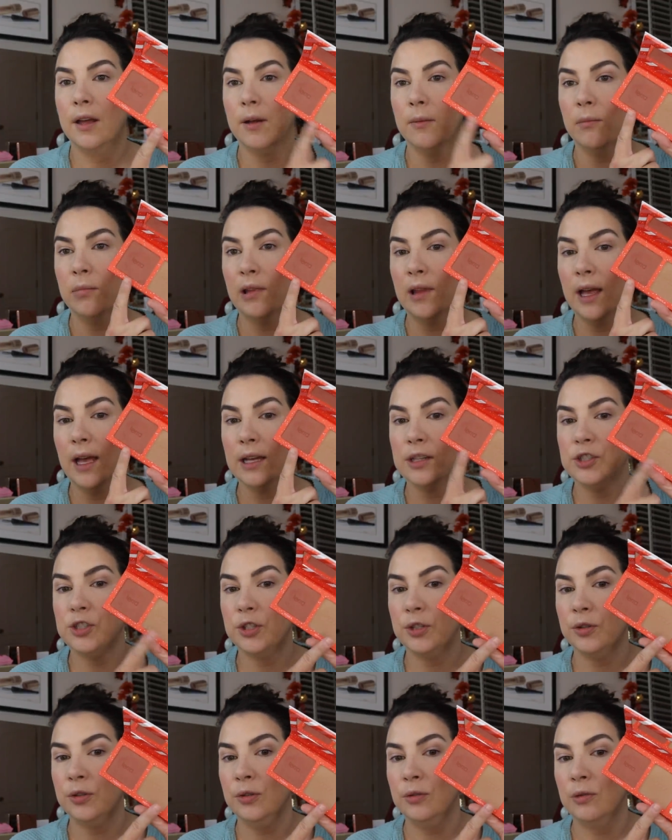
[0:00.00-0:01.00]
blush,
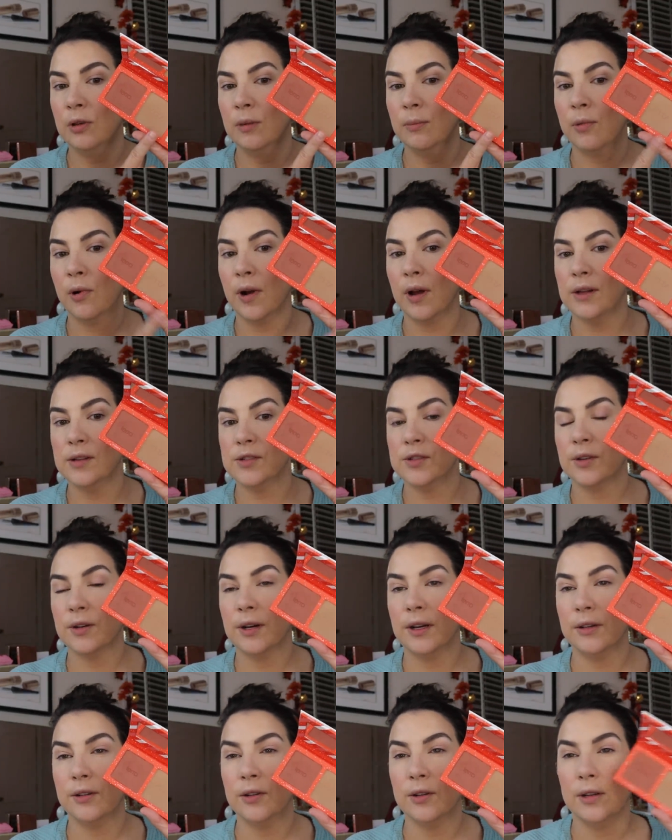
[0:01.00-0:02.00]
Hoola bronzer,
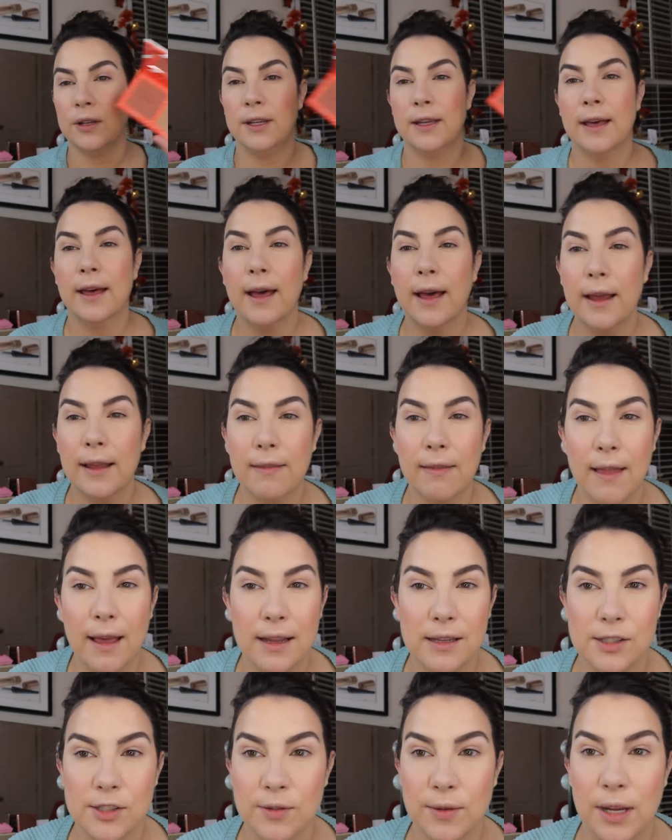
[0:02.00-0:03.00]
and cookie
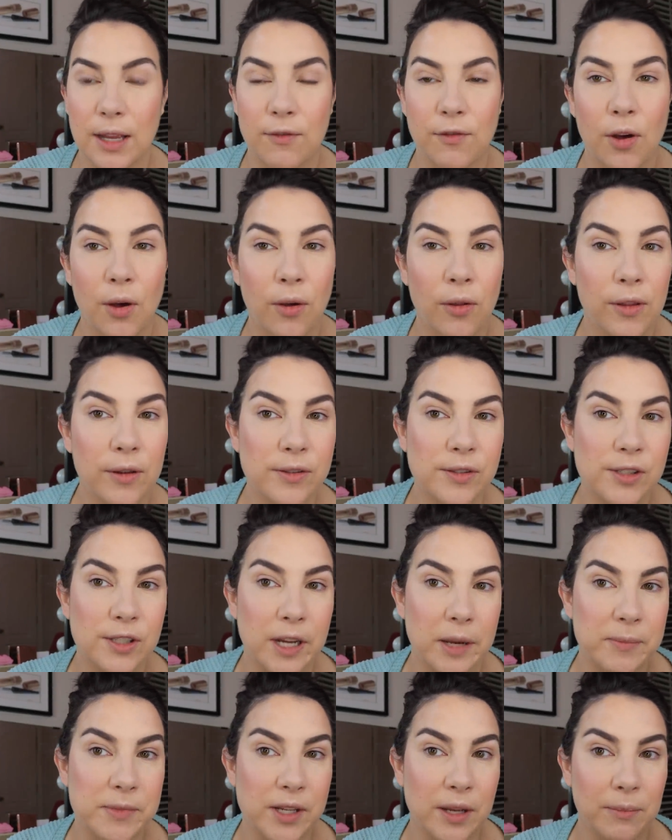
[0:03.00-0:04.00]
highlight. So I have all those
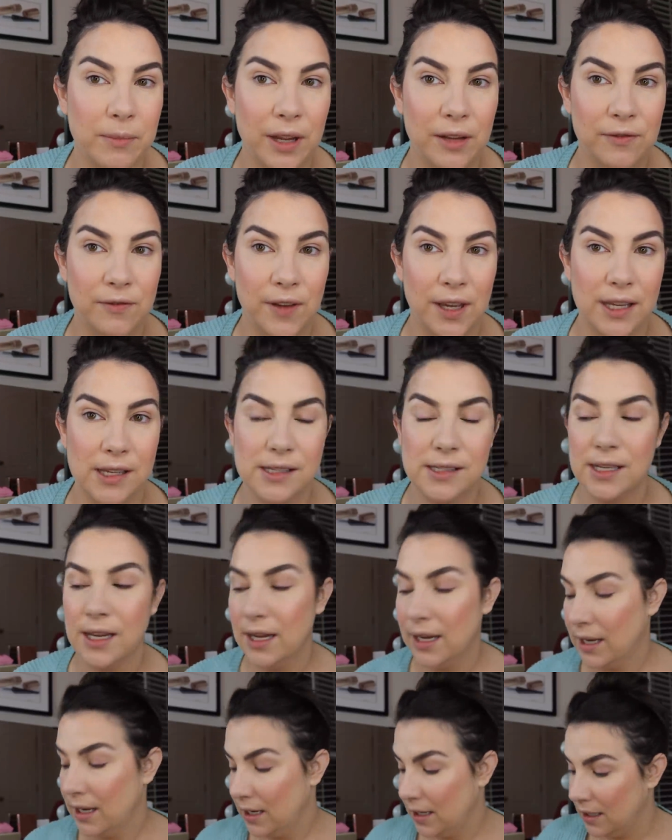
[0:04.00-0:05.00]
steps on my face
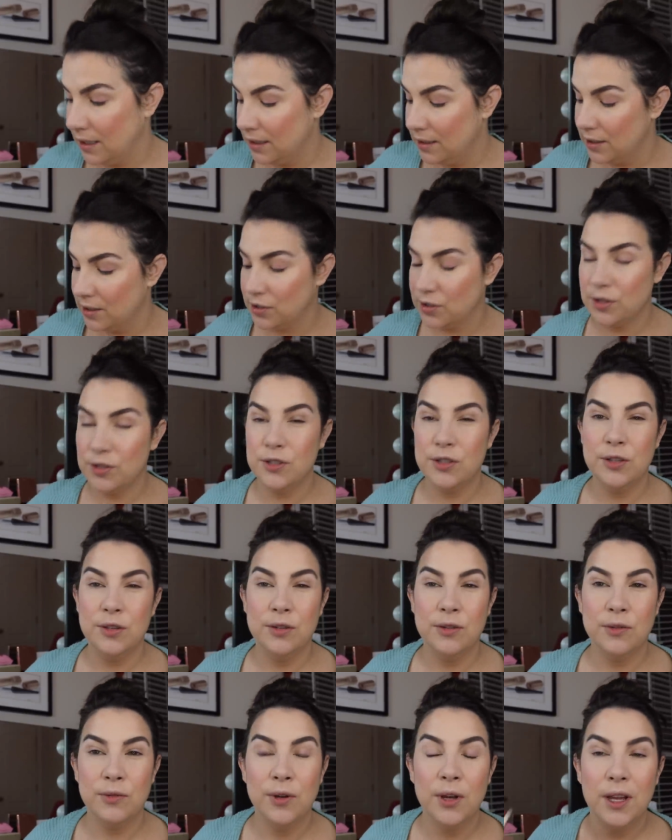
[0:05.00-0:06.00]
in addition
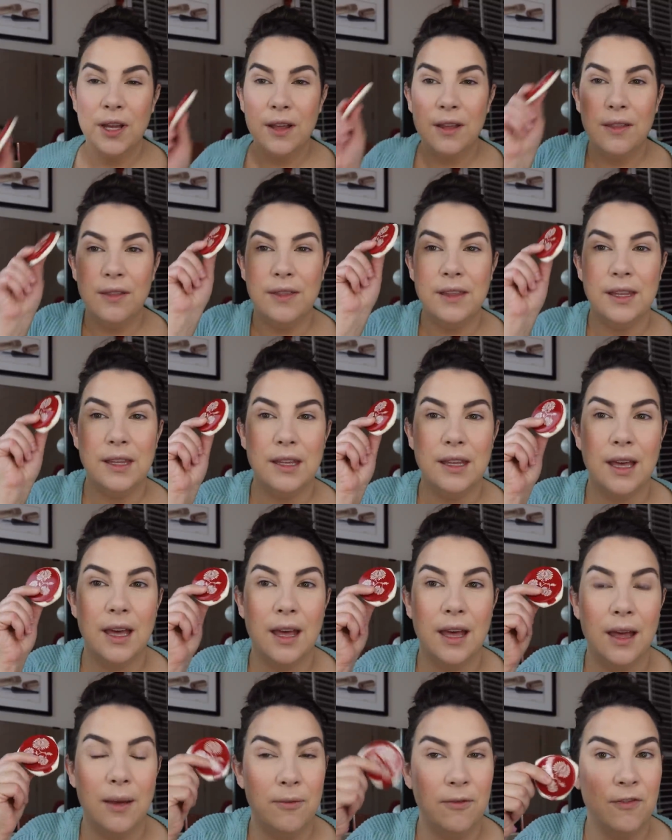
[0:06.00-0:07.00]
to the
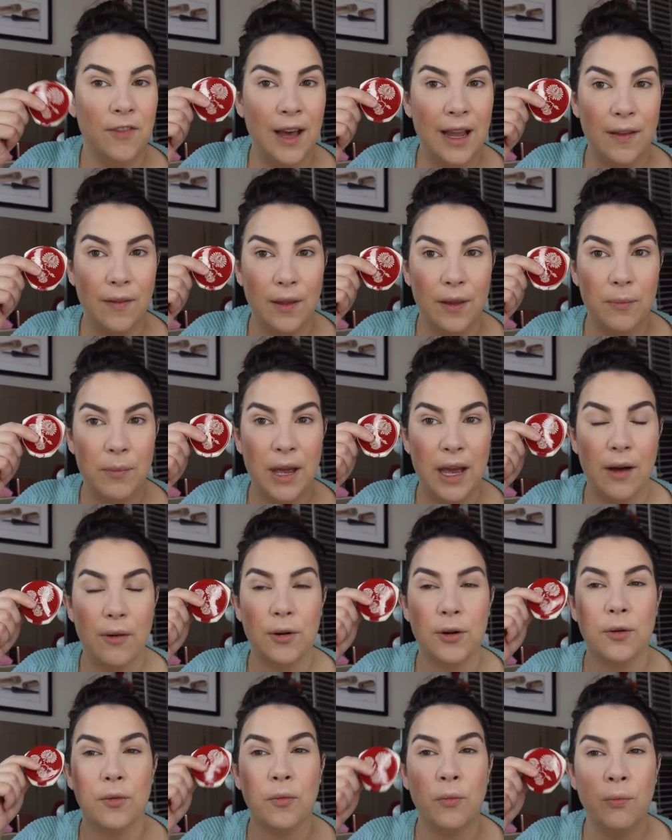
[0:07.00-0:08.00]
um, violet
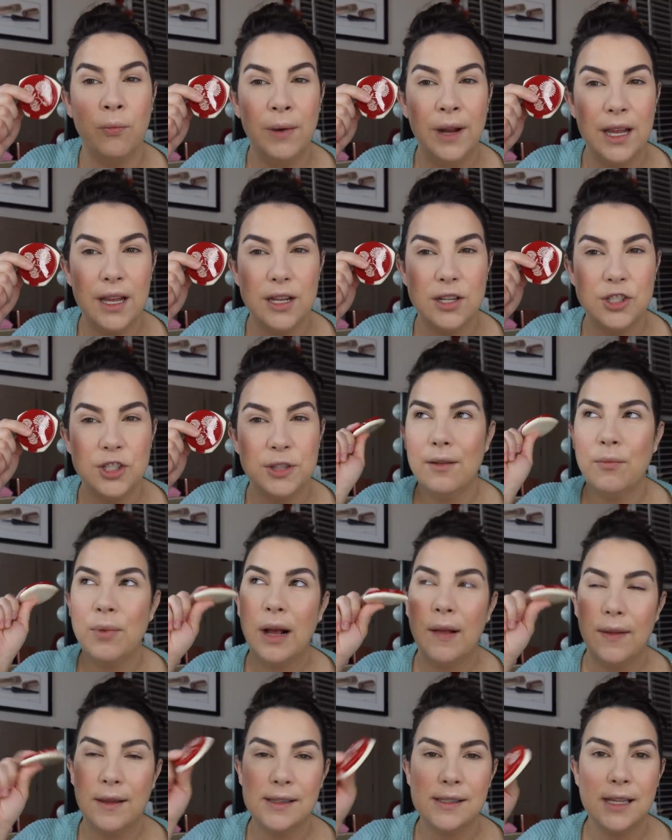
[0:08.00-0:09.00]
powder, which,
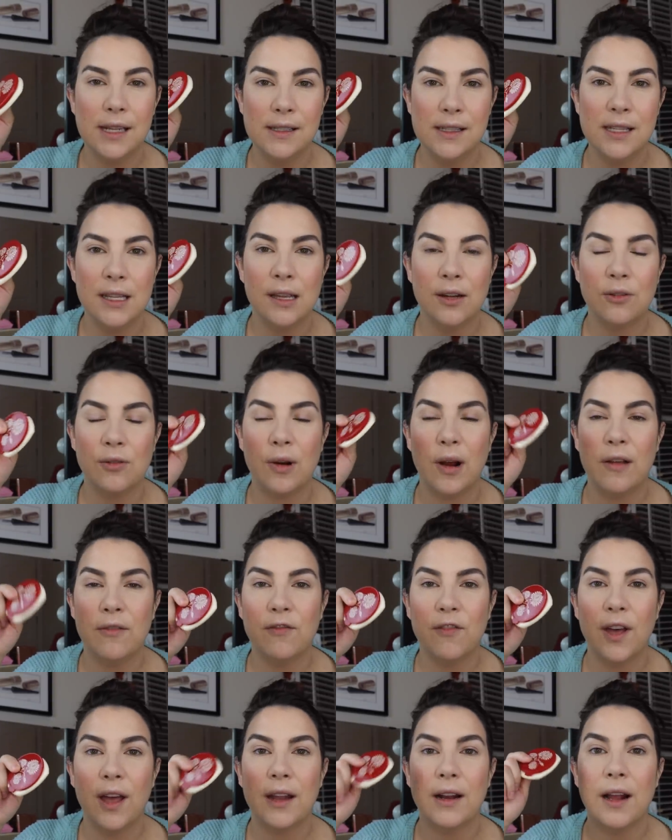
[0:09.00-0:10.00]
well, it sets the under eye
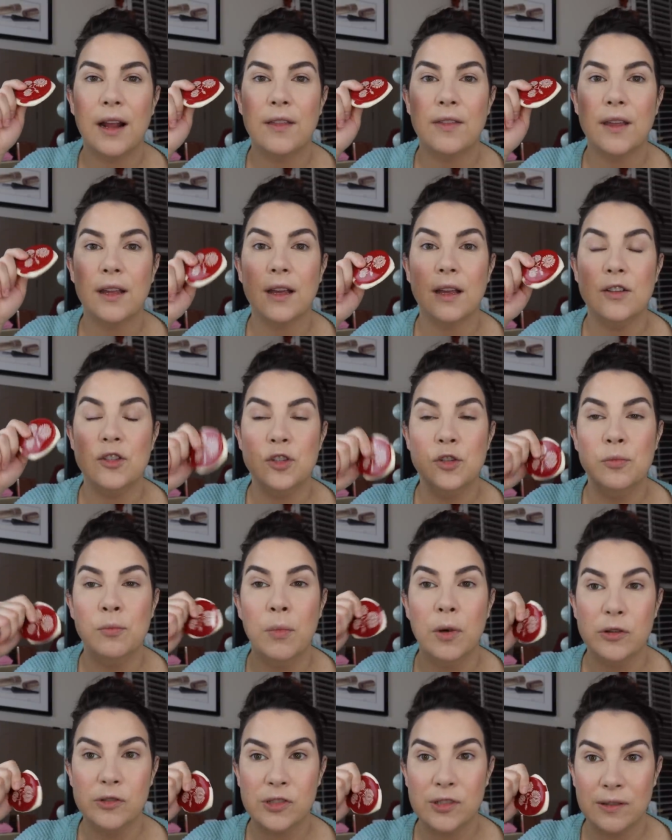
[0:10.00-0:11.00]
fine. I think I do
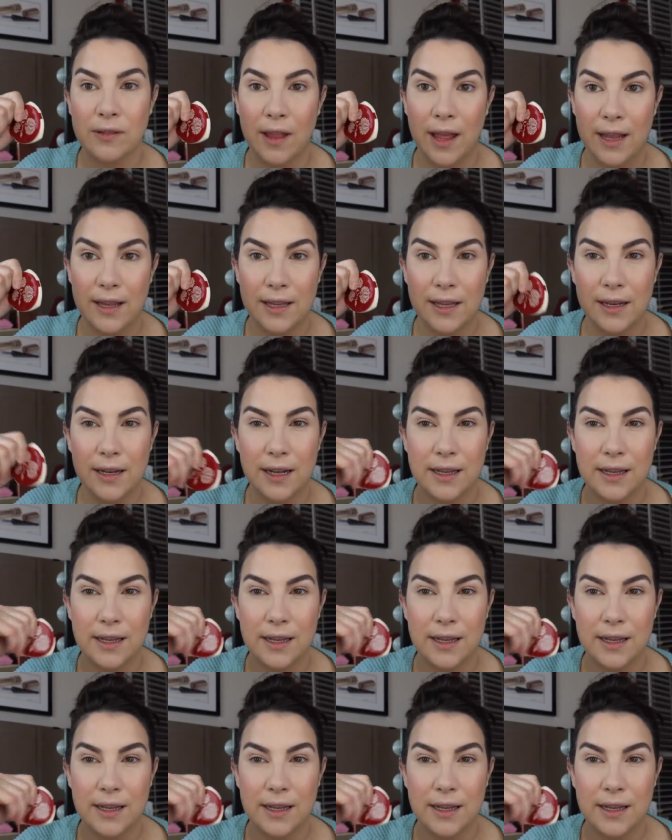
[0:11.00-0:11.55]
most like it